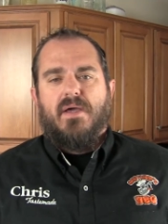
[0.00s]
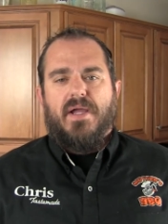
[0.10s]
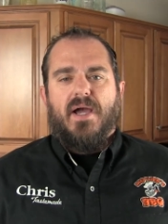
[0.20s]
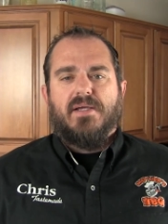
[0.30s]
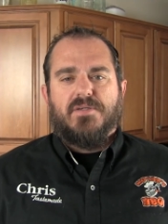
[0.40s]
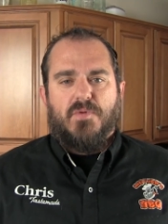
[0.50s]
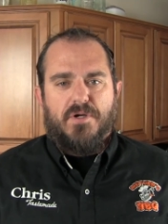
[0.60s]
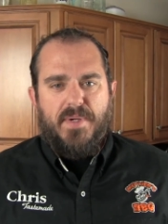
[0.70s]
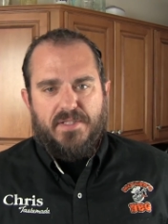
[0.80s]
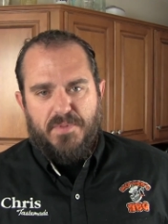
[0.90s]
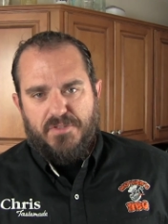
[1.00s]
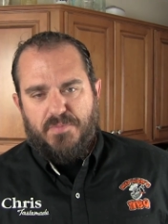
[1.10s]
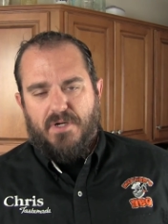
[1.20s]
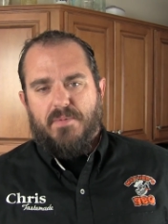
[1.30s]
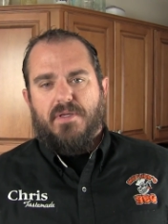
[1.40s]
Hey guys, and welcome back to Mother's
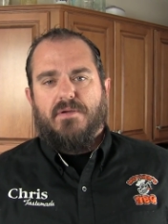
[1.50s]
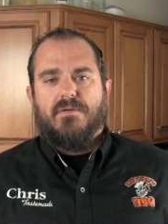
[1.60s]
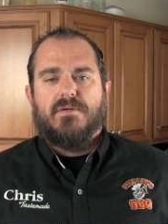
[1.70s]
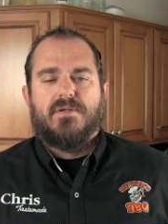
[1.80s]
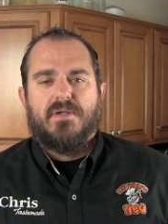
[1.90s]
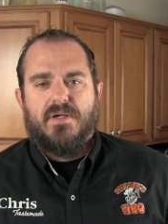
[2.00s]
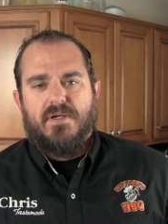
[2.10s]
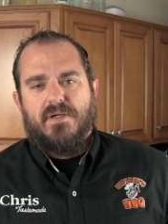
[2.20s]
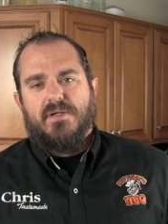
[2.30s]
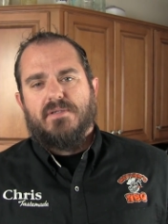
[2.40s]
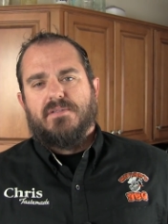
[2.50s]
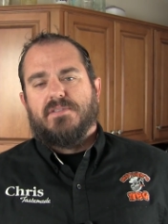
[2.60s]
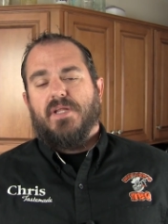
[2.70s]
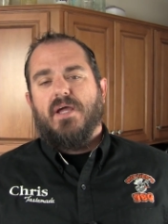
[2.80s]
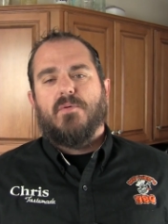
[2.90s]
Barbecue.
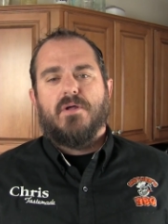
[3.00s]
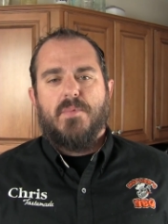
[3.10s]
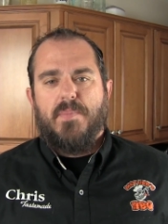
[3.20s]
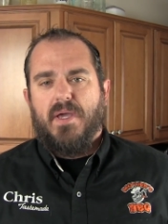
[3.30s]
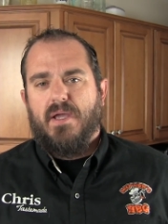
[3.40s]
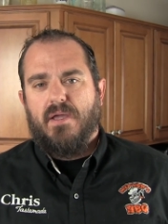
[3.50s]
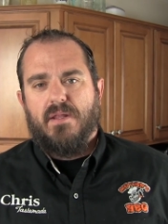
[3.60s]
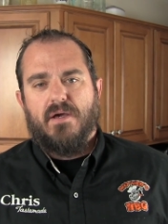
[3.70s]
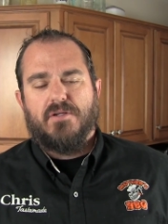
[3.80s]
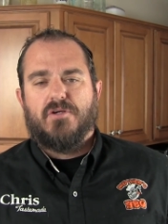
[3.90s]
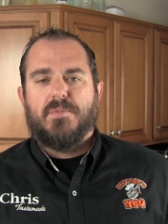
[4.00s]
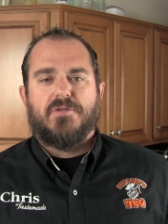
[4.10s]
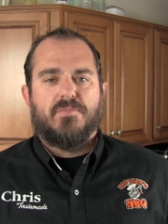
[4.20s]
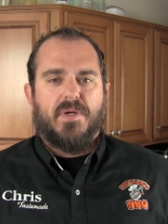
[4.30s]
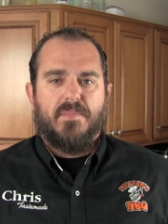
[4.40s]
Today we're going to be paying uh,
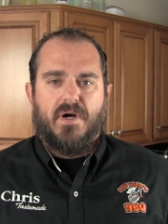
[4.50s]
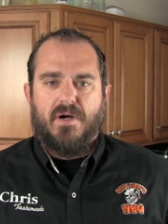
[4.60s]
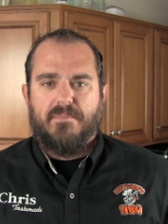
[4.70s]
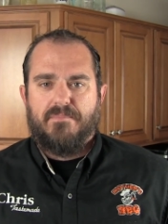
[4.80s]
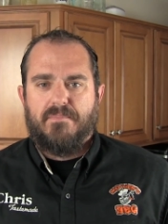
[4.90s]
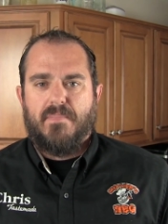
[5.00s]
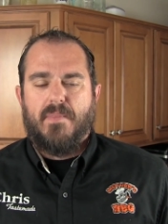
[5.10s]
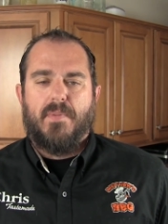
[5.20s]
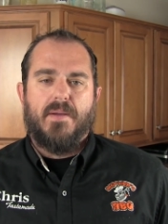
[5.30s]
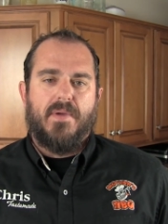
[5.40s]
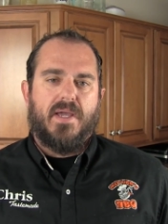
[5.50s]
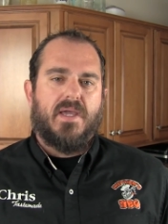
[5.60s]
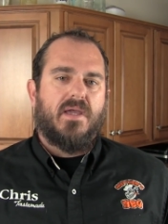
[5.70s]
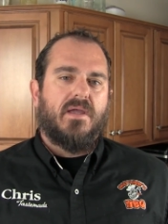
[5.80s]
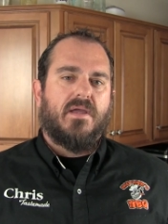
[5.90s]
tribute to my mom by
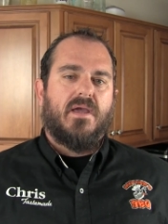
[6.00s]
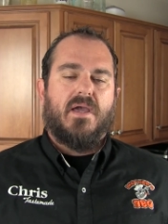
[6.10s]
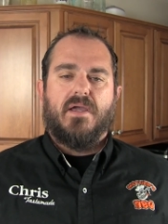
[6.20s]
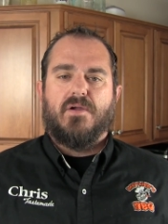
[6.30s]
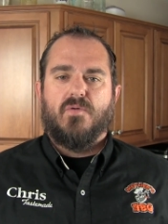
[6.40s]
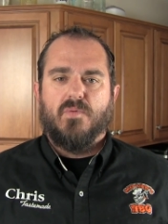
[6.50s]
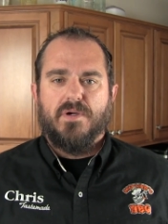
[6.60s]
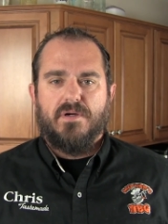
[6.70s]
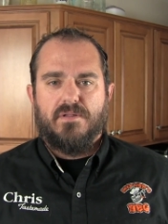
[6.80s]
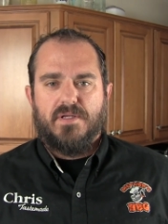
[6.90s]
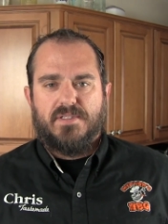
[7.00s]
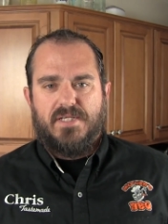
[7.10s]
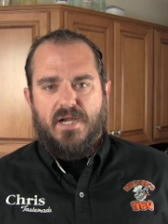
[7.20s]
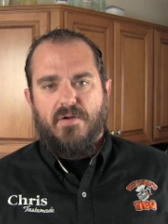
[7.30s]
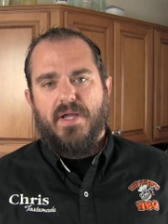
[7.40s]
making a grilled
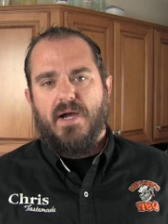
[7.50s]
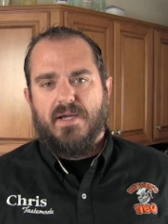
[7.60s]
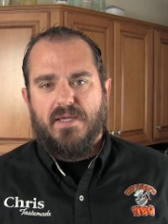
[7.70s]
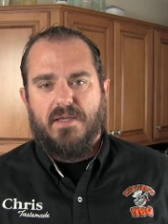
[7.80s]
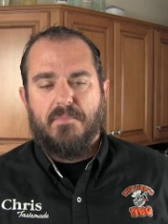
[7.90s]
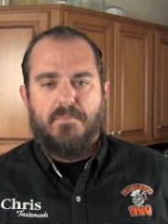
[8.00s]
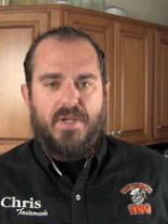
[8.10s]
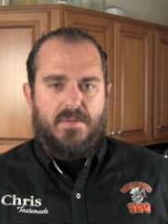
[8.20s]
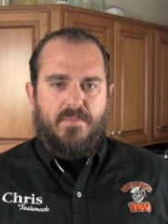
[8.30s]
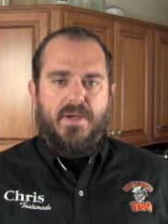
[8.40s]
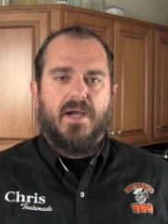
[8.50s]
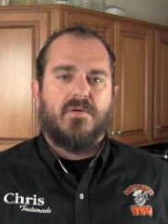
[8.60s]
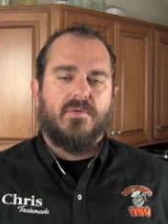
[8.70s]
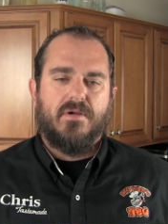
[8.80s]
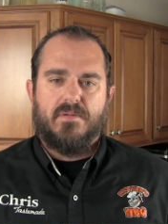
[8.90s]
teriyaki baby
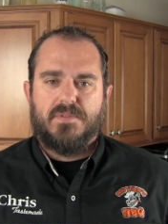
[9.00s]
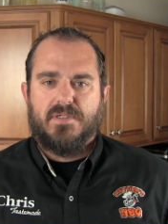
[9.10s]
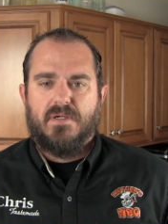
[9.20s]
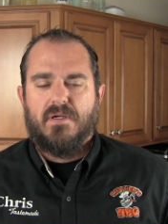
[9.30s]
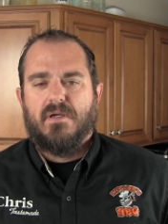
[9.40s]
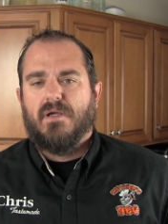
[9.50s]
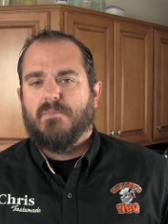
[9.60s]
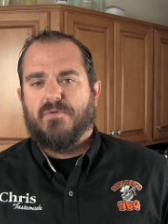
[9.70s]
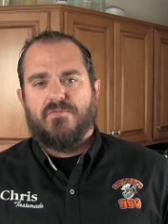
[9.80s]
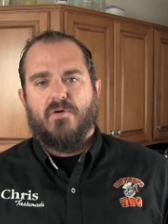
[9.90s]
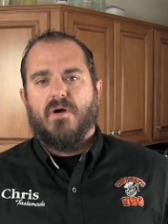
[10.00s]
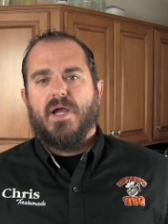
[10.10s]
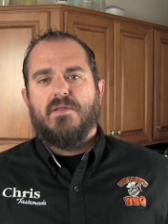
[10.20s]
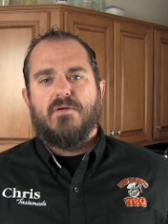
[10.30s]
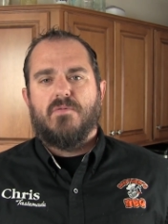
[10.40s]
back ribs. And before
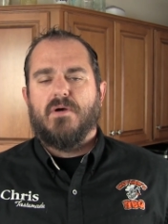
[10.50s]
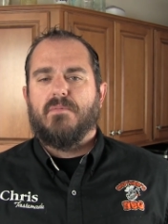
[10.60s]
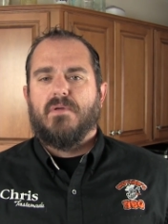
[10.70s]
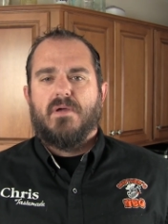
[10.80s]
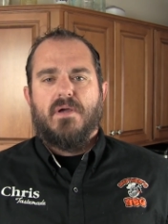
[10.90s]
I knew what